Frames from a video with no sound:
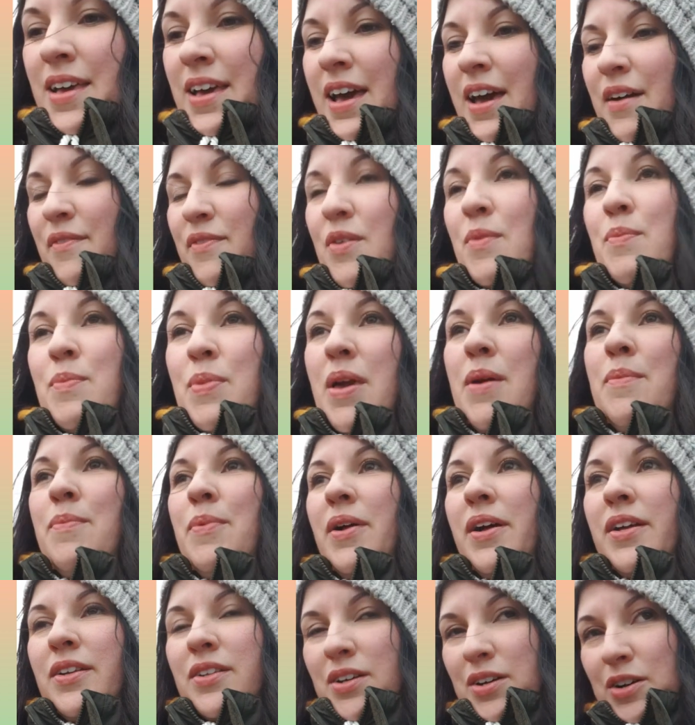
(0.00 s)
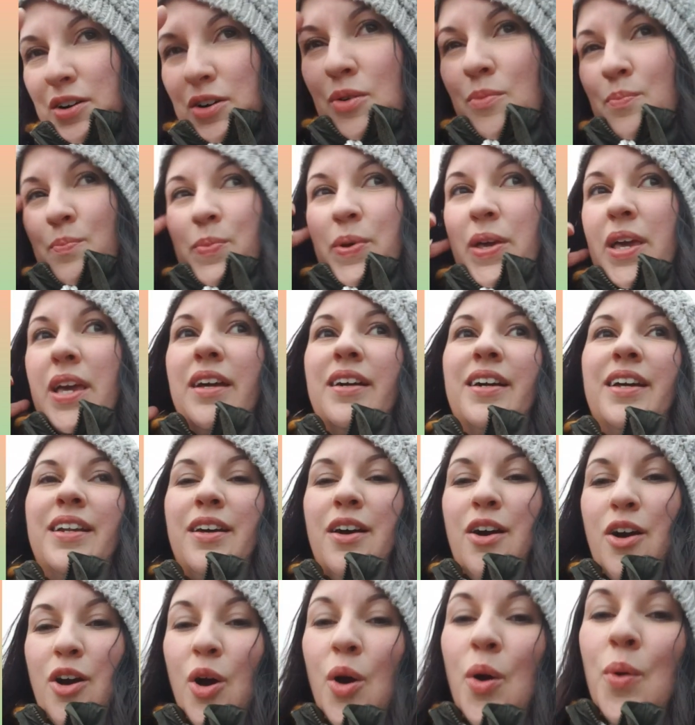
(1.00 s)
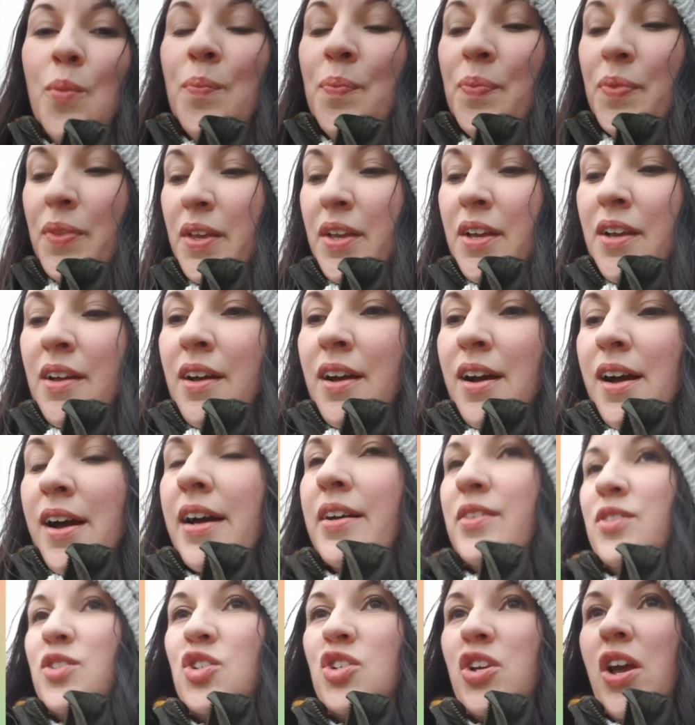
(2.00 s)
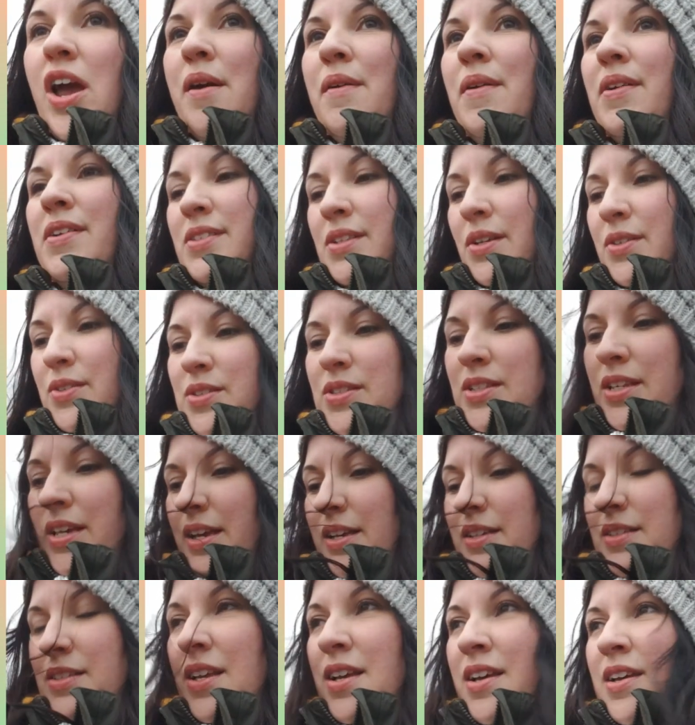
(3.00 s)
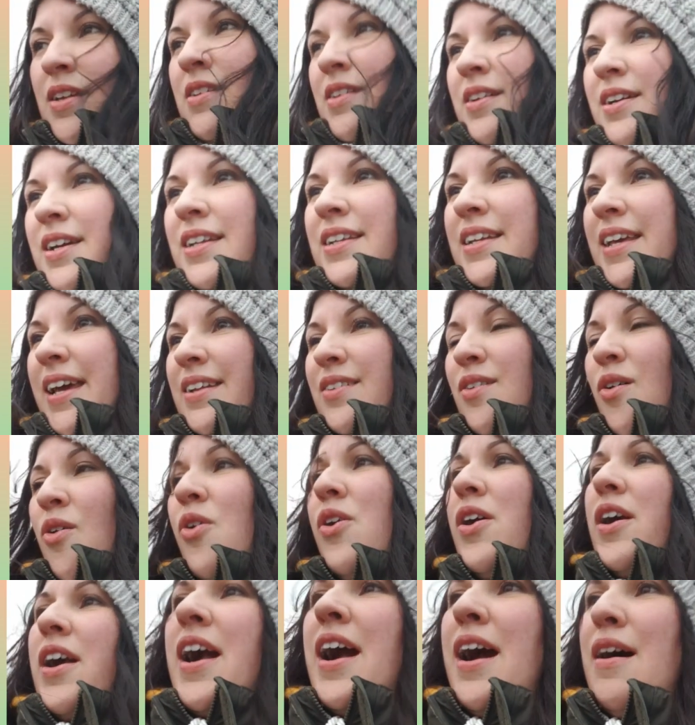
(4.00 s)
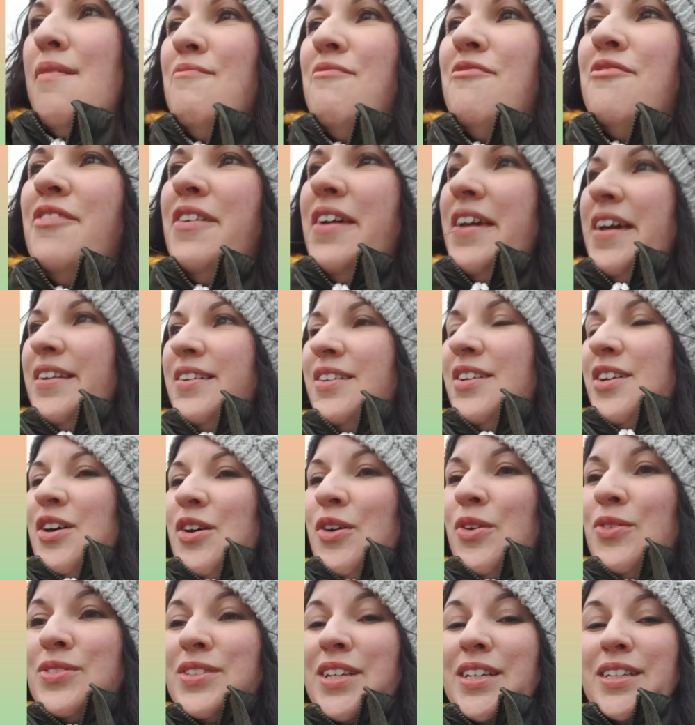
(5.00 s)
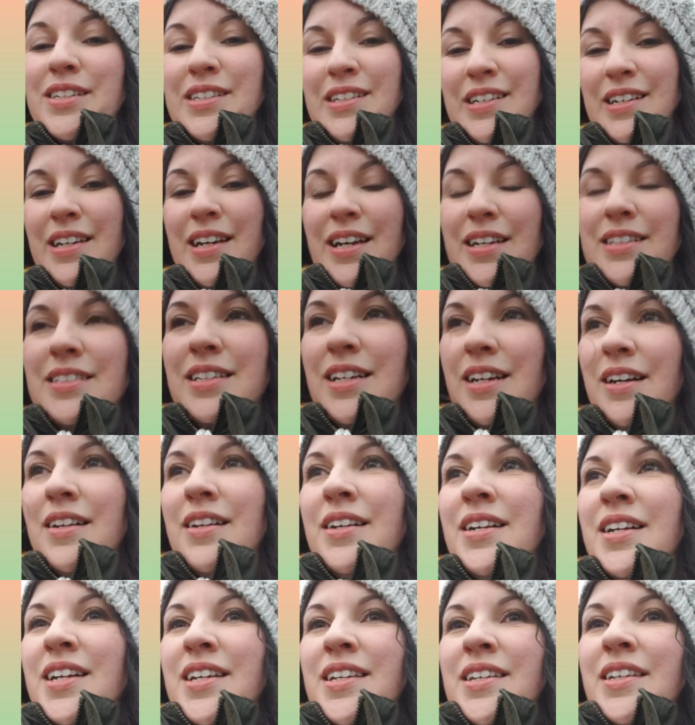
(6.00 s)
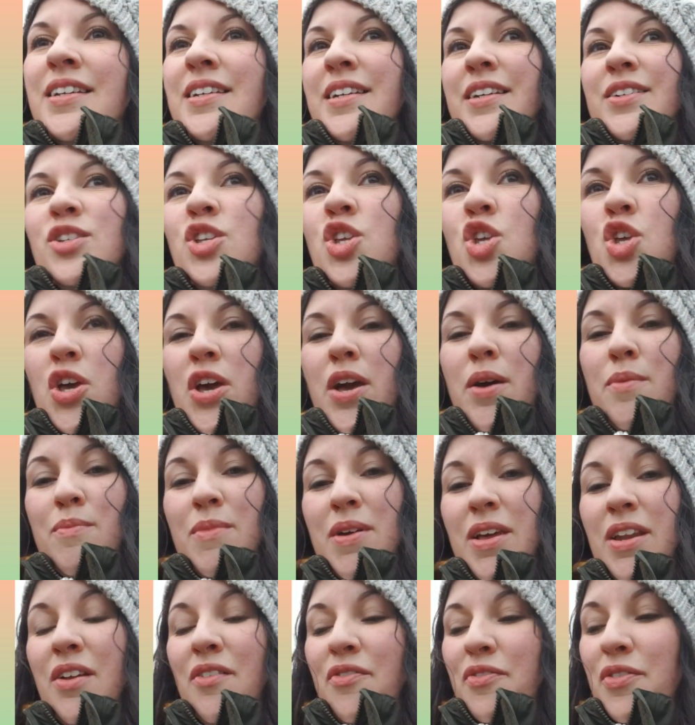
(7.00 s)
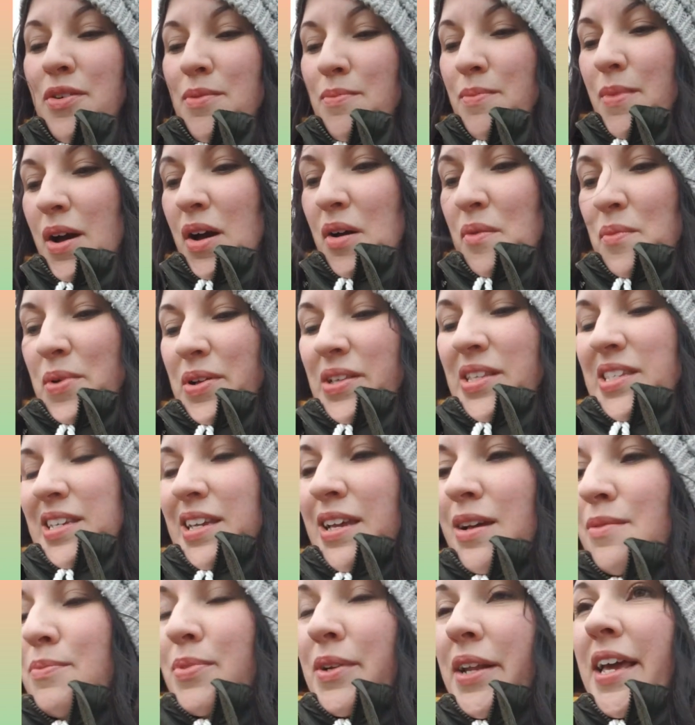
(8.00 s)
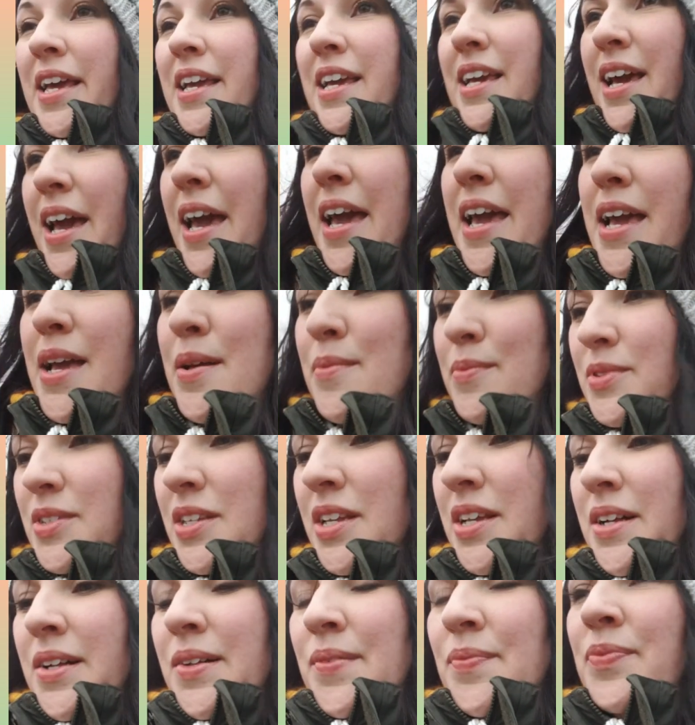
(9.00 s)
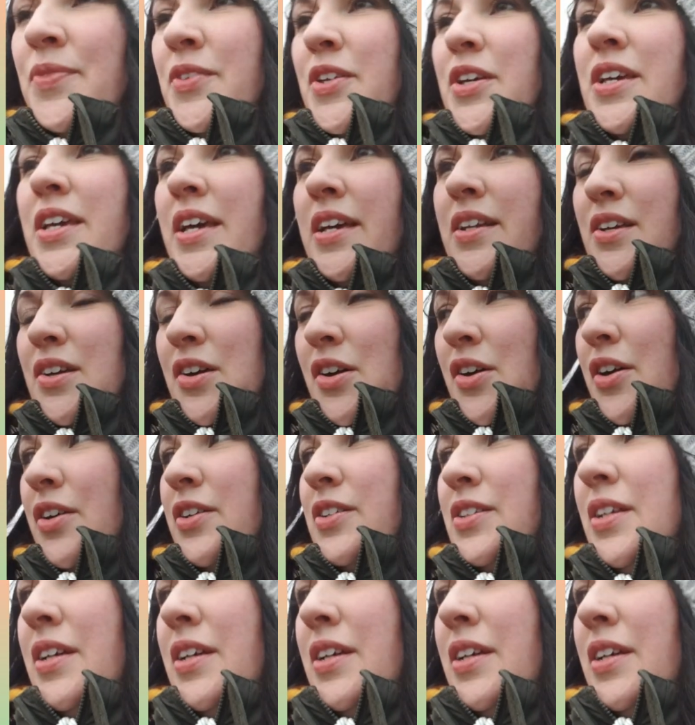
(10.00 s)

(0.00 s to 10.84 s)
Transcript: having people at home, being at home and sharing those things. You can get all comfy and cozy together. You can share meaningful moments. You can play games. You can cook